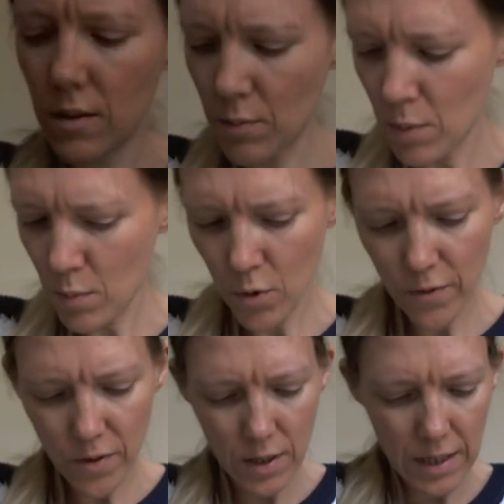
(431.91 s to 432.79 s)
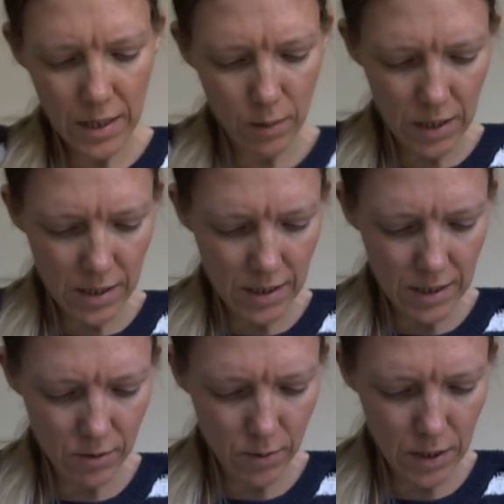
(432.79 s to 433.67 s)
let me move the needle minder
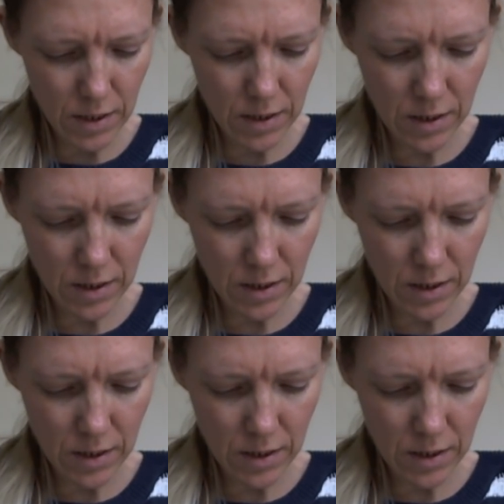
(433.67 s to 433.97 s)
down a bit.